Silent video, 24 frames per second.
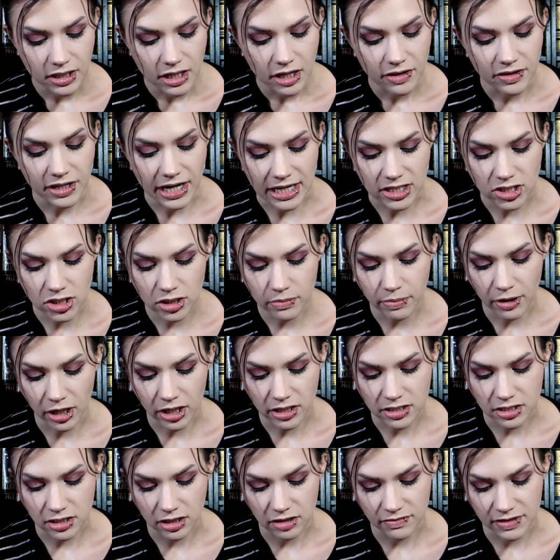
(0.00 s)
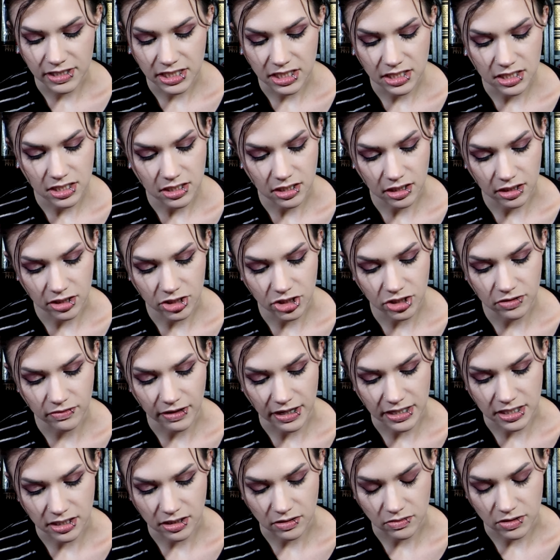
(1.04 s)
The National Park Service's search and
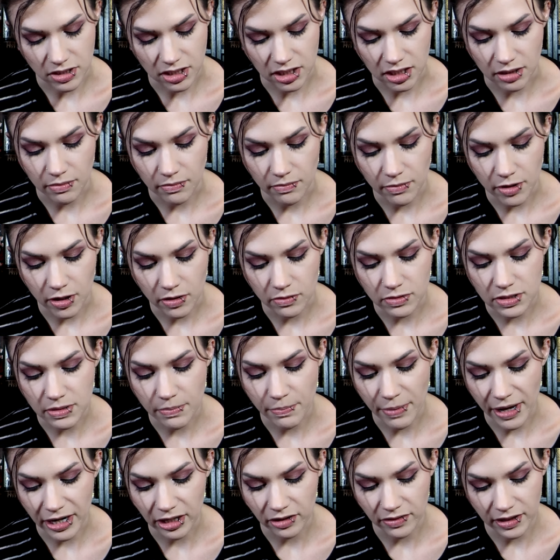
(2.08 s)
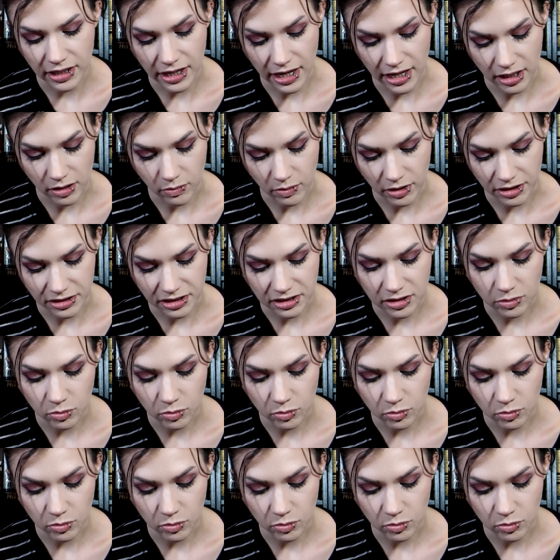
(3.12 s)
rescue team knows better than anyone that